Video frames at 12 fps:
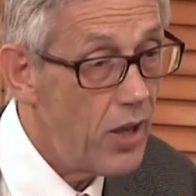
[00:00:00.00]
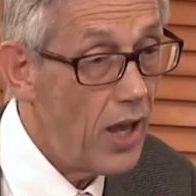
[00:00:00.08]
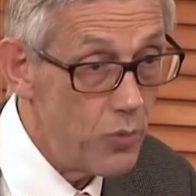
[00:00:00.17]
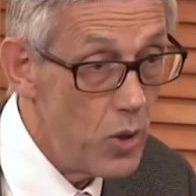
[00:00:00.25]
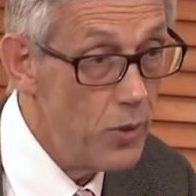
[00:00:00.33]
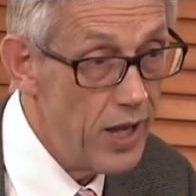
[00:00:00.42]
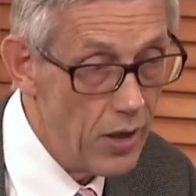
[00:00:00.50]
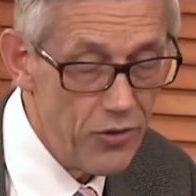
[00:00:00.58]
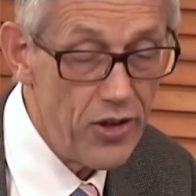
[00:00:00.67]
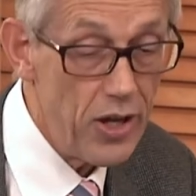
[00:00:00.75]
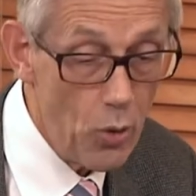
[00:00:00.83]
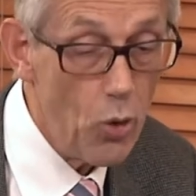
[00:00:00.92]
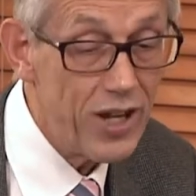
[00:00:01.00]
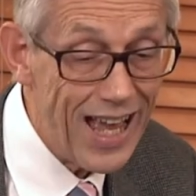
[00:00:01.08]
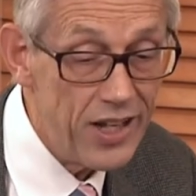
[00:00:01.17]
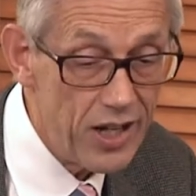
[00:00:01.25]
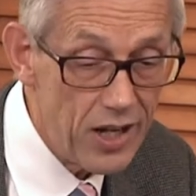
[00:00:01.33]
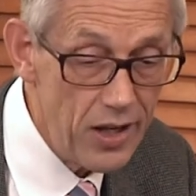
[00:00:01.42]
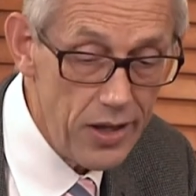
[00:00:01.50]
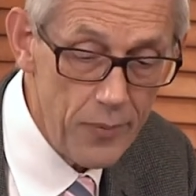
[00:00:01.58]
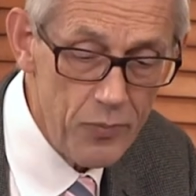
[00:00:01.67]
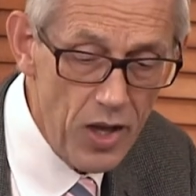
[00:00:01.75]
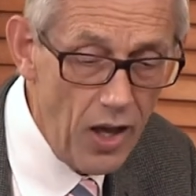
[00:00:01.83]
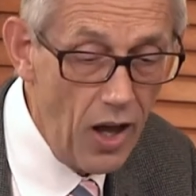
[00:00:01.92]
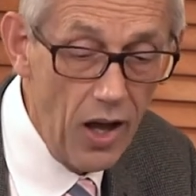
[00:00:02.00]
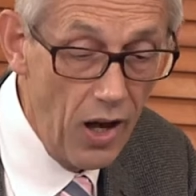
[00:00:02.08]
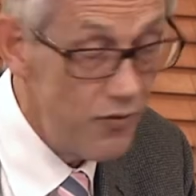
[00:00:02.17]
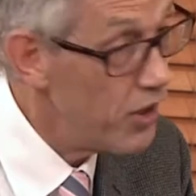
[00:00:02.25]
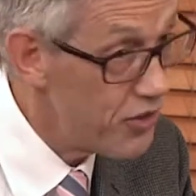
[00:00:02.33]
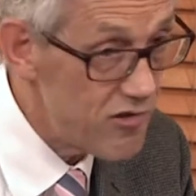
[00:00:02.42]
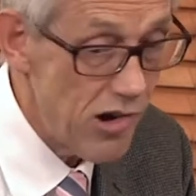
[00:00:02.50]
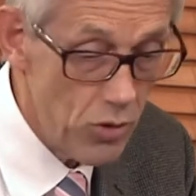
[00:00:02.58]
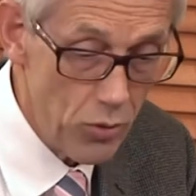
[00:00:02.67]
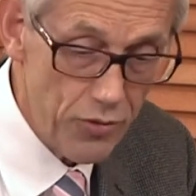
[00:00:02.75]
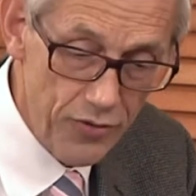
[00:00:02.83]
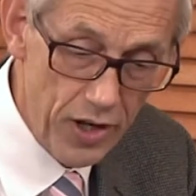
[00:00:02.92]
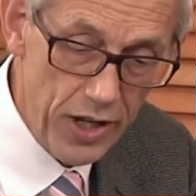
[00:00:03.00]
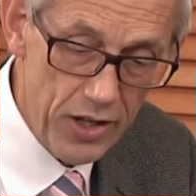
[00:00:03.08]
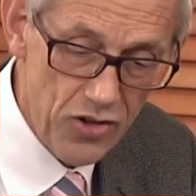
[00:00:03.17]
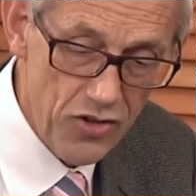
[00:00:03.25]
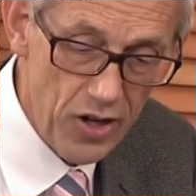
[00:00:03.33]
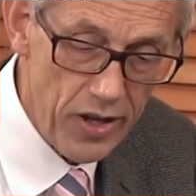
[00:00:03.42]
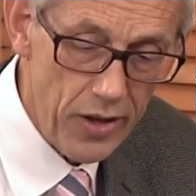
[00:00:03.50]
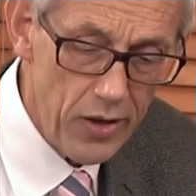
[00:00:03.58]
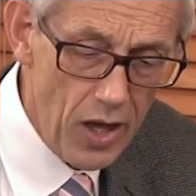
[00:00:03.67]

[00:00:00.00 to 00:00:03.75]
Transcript: as we would now say, organically. Uh, they struggled financially.